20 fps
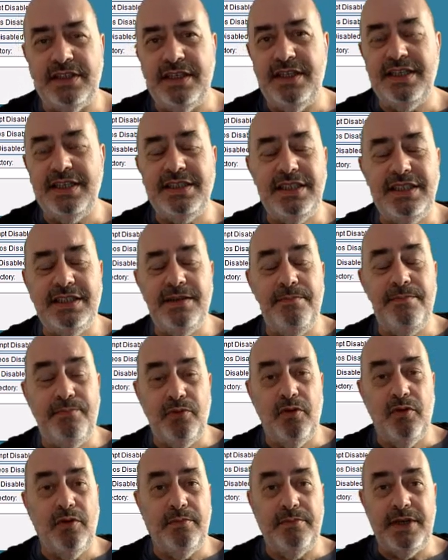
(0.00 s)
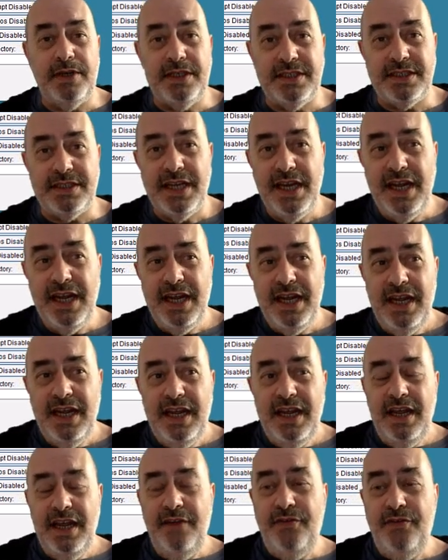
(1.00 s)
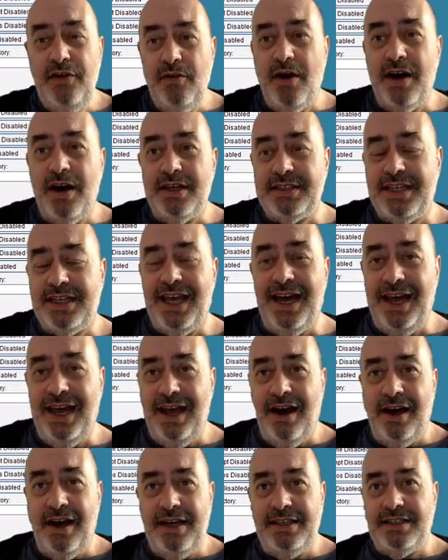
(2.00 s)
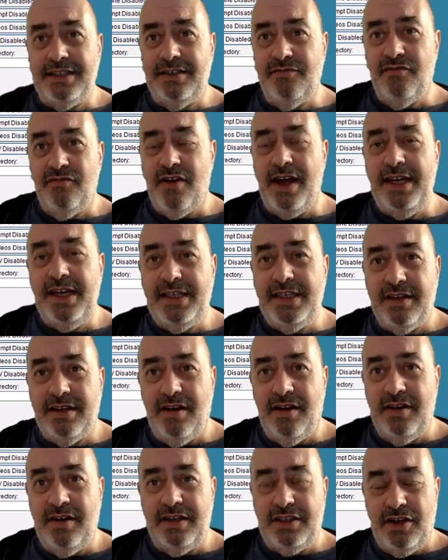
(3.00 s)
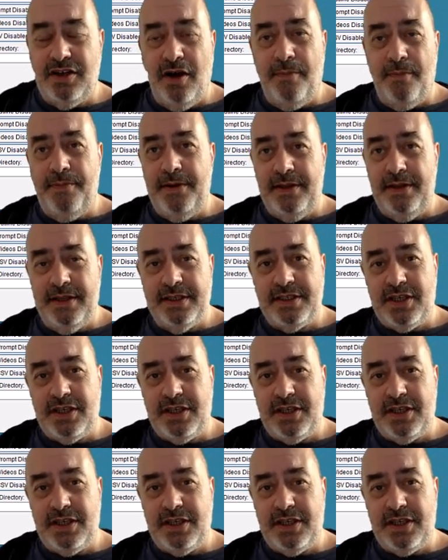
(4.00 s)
And this is important because if you ask AI to write on a topic that's